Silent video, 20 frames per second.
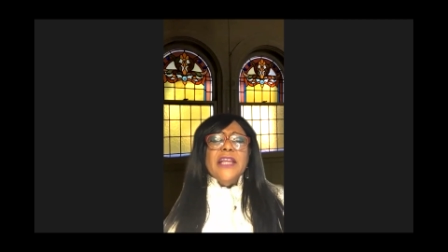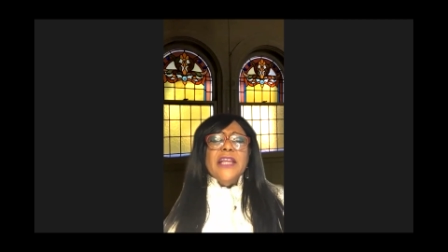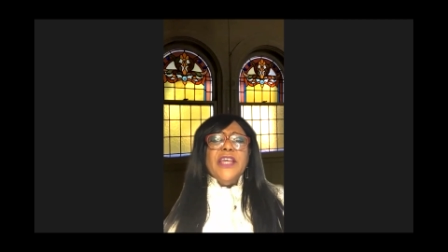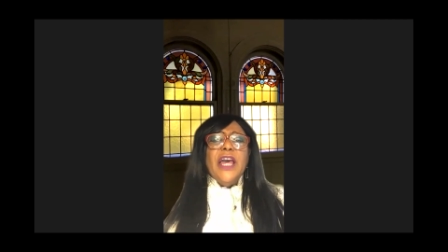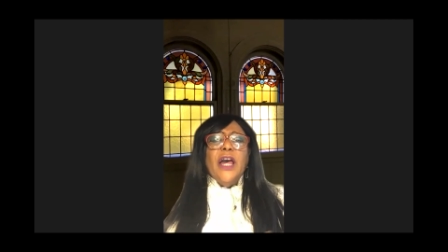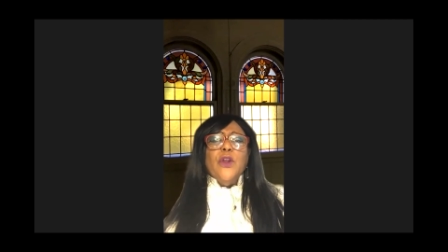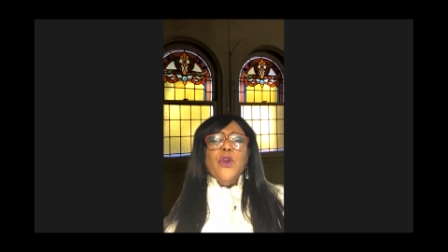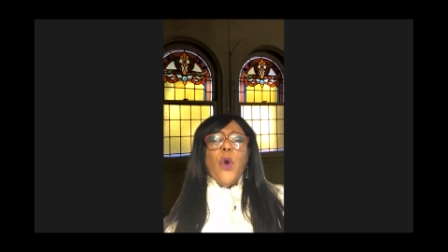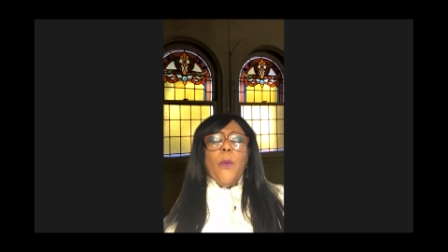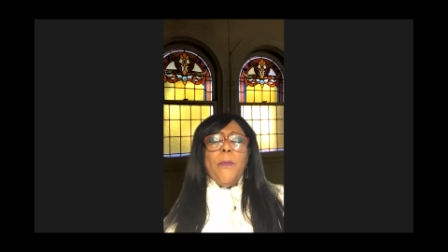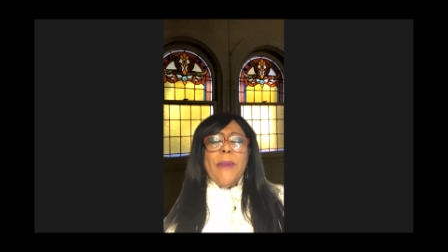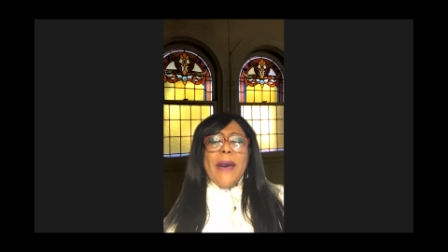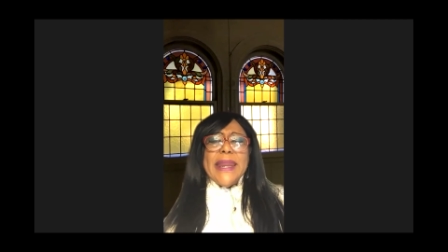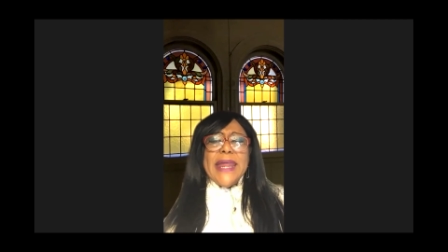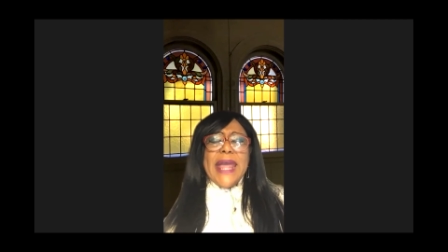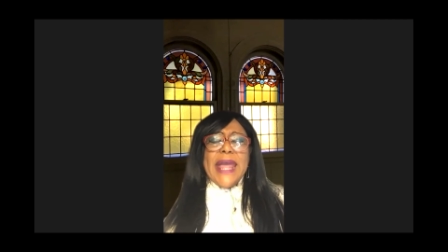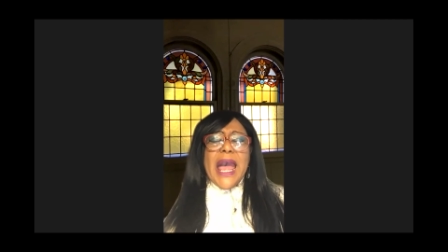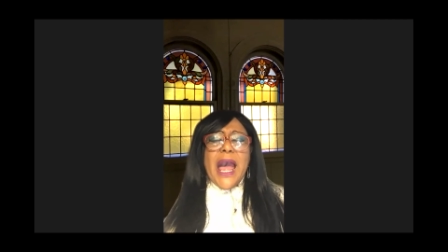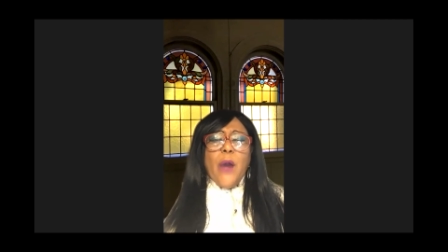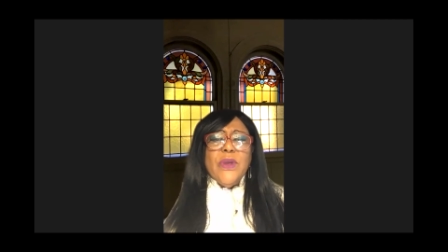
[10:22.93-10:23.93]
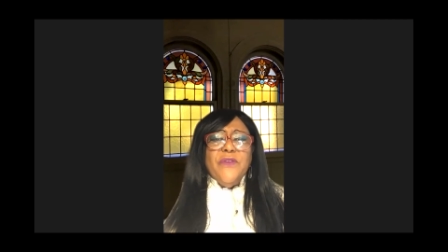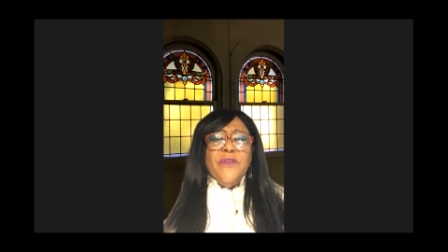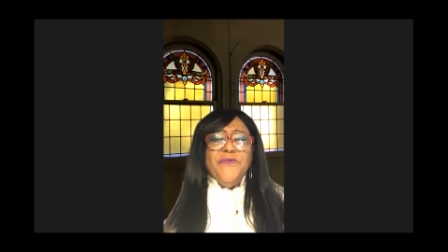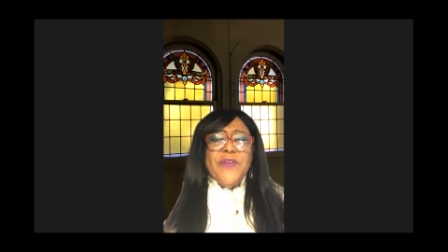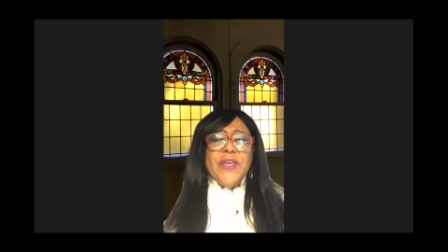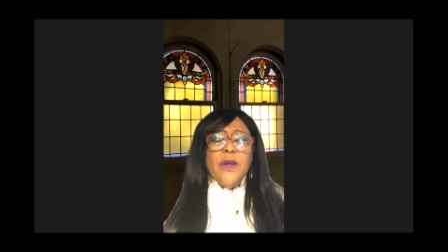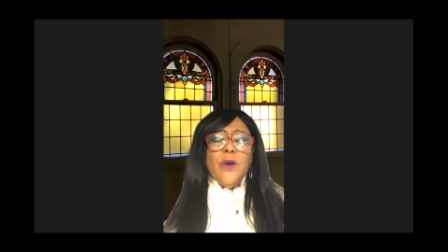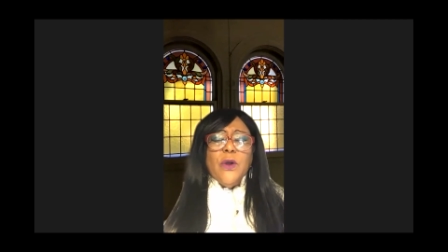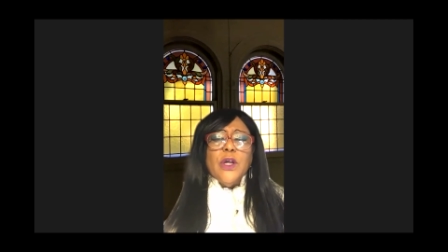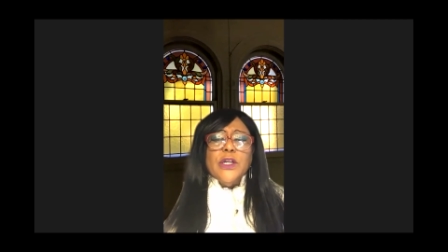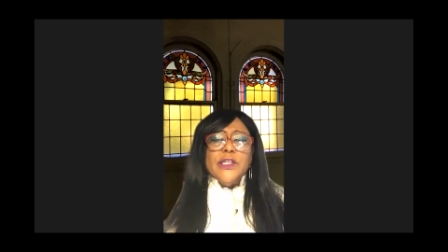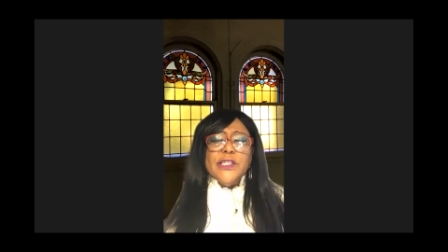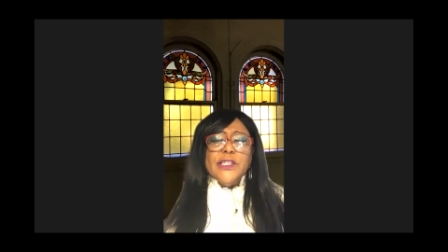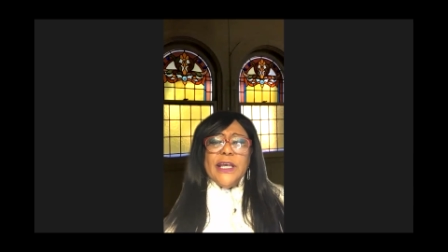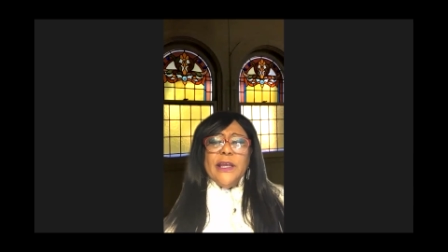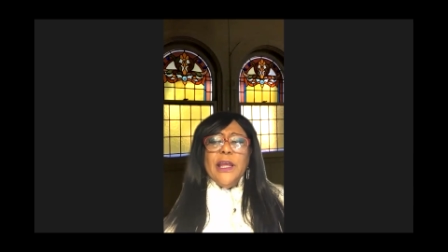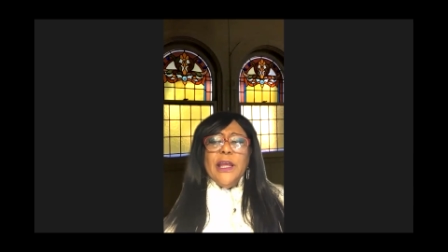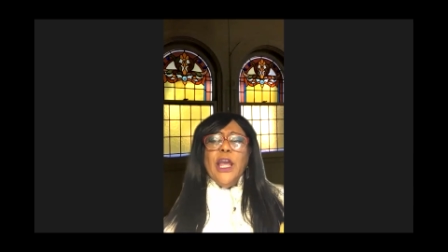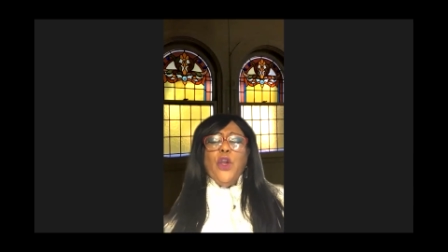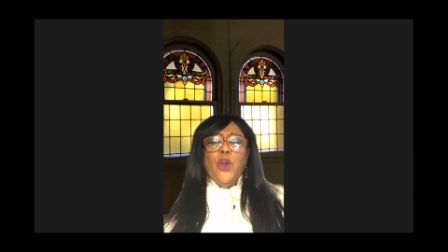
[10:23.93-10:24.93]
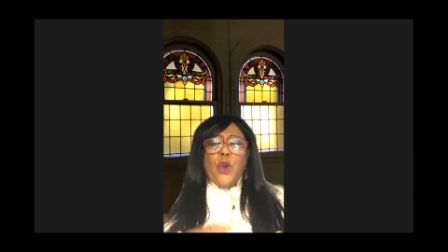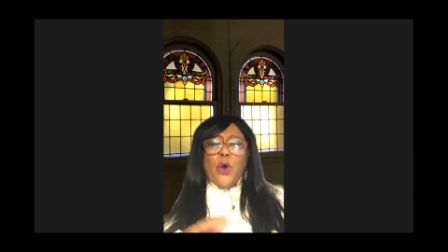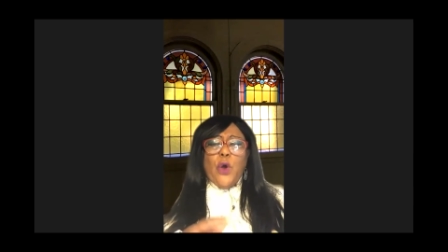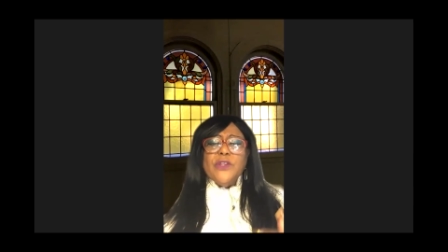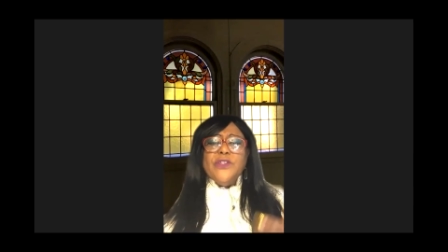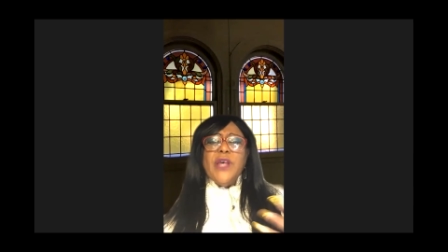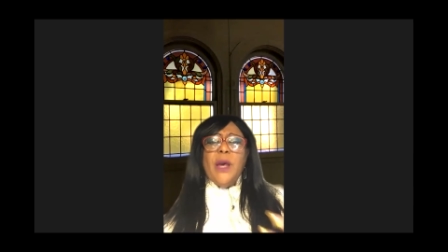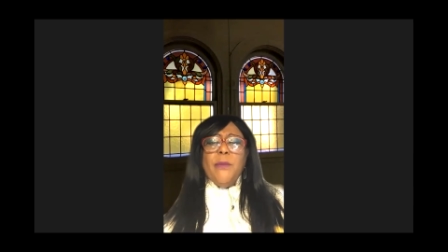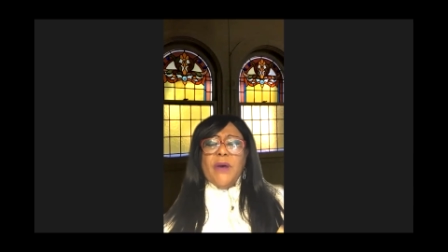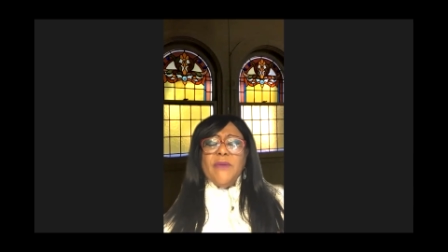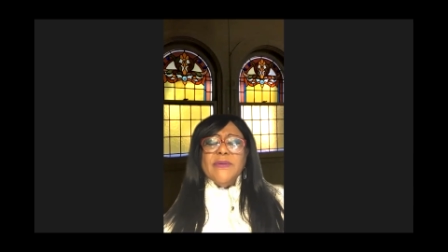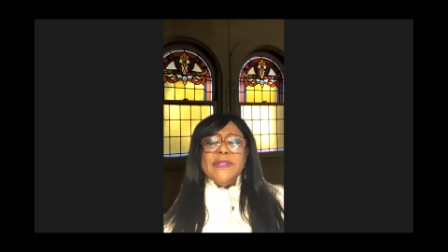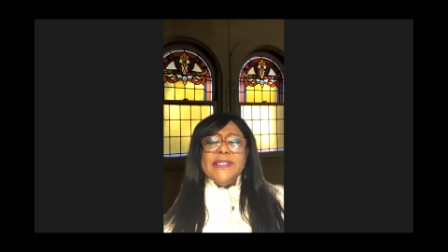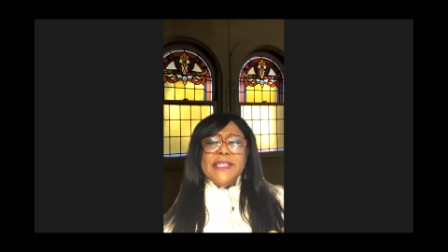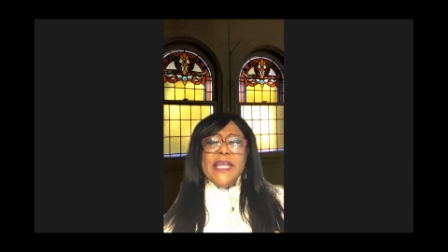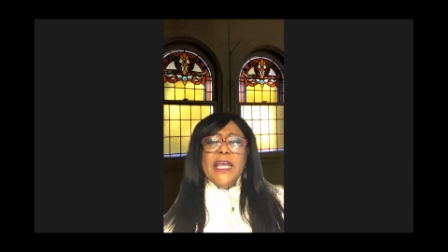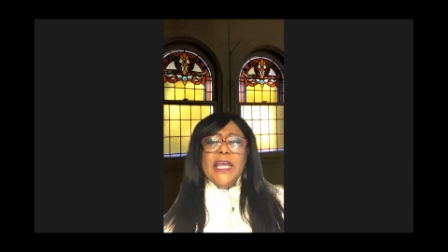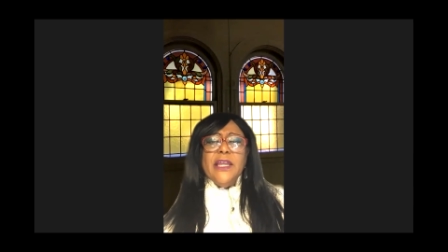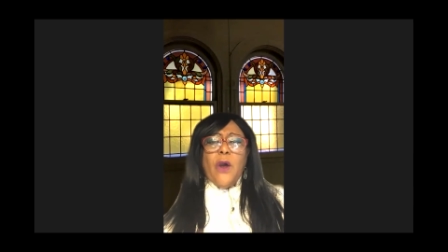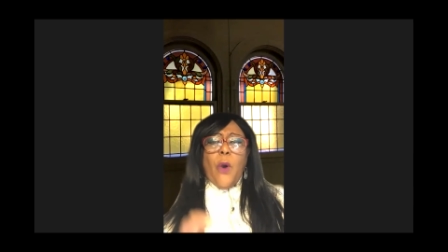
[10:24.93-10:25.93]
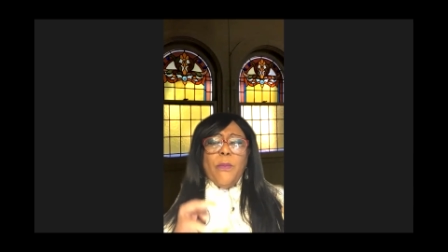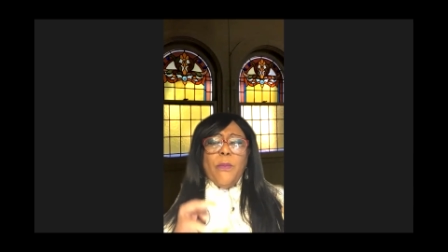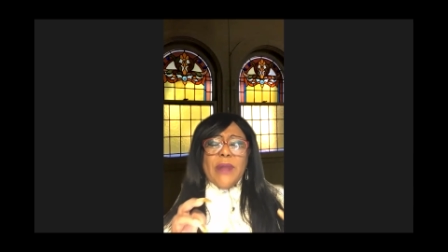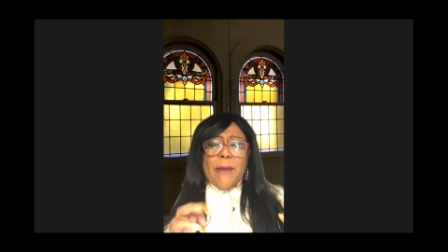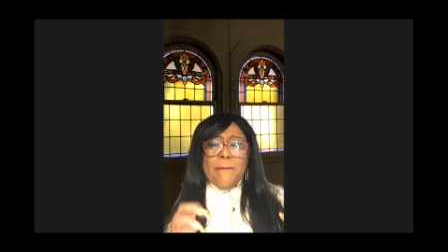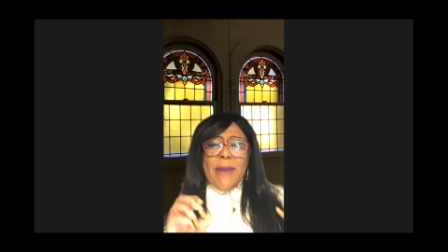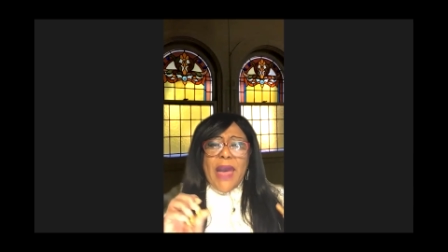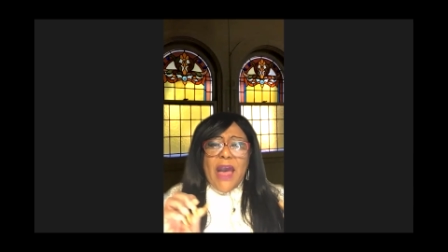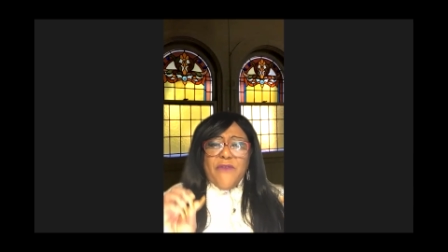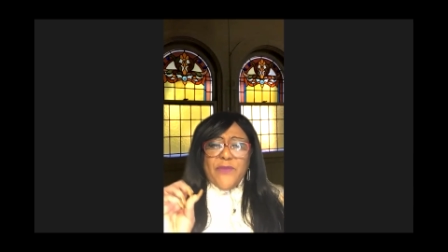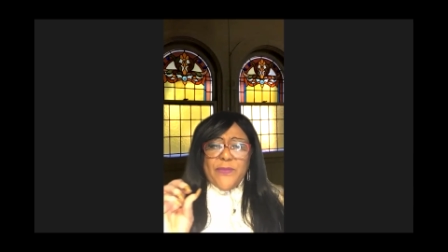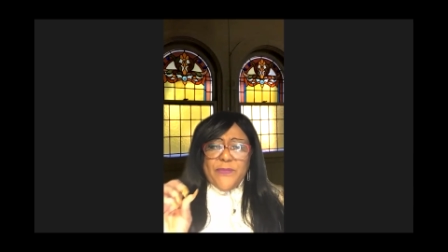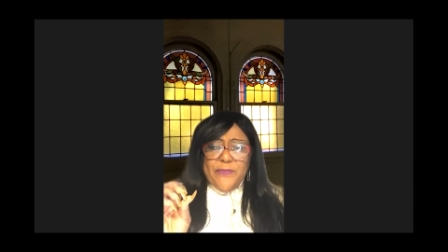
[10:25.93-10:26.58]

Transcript: tell nobody how we feel because, you know, some of us tend to open our mouth